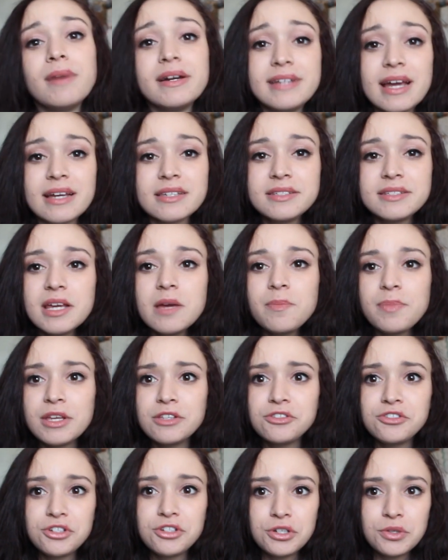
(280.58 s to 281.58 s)
My next tip
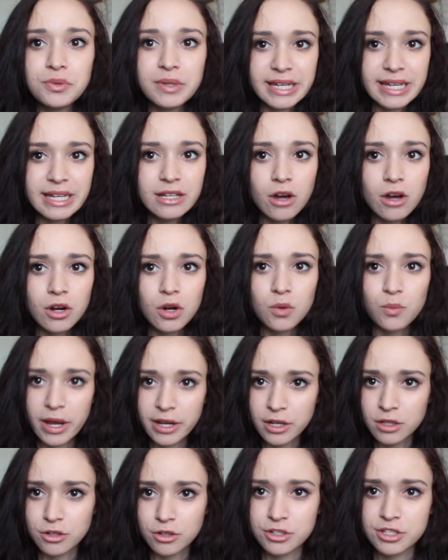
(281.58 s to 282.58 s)
is to eat on a
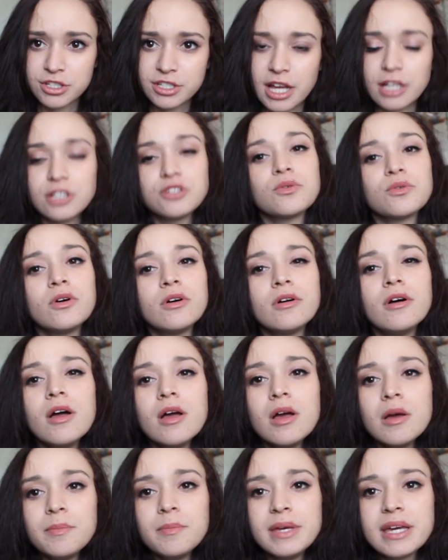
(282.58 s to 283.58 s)
regular schedule
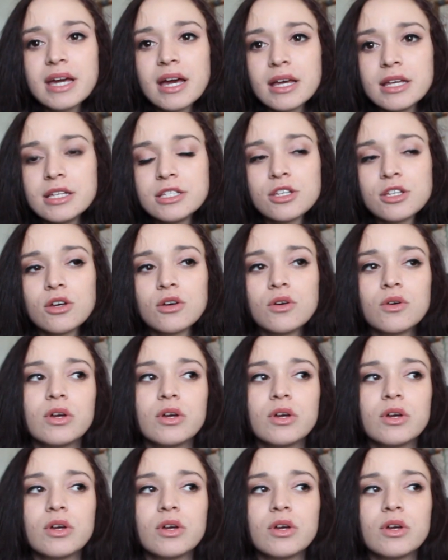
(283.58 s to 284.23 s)
because